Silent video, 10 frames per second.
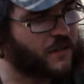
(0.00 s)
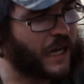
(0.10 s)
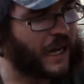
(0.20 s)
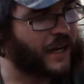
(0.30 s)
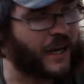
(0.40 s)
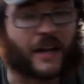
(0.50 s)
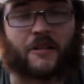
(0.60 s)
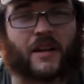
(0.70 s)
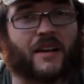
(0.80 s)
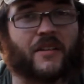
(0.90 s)
I
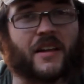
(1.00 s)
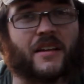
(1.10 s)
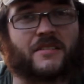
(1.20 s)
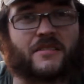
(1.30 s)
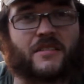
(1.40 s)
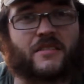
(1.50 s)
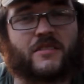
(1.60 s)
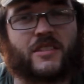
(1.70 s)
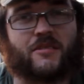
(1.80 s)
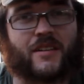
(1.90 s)
don't have any concerns
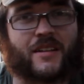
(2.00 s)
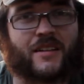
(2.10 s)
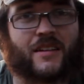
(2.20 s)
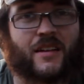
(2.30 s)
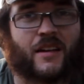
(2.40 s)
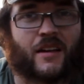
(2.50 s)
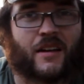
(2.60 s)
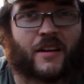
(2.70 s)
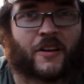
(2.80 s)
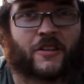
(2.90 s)
shooting
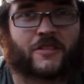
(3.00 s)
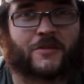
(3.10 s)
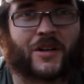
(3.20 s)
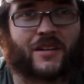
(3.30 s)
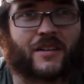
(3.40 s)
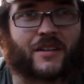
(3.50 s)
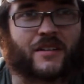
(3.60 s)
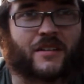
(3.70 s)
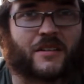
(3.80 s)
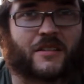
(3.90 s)
smaller
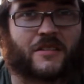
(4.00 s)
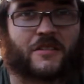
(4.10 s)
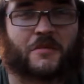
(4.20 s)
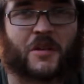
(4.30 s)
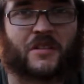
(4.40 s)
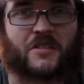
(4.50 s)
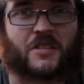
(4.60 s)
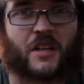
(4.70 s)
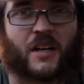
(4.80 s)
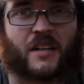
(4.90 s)

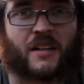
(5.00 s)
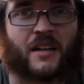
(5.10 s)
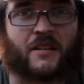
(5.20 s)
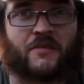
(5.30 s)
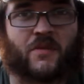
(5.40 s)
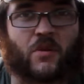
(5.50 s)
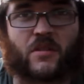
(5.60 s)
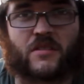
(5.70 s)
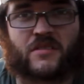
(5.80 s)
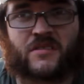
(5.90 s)
shot like
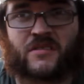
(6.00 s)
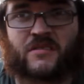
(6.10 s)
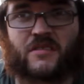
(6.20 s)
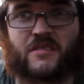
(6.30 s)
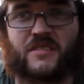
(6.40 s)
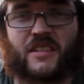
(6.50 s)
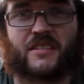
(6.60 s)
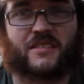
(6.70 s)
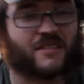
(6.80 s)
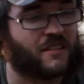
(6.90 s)
4s or
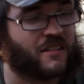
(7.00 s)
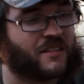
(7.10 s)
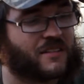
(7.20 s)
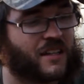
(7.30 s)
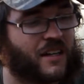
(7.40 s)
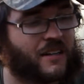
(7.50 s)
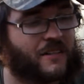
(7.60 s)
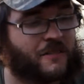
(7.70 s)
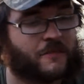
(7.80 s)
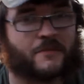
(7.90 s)
6s out of this gun.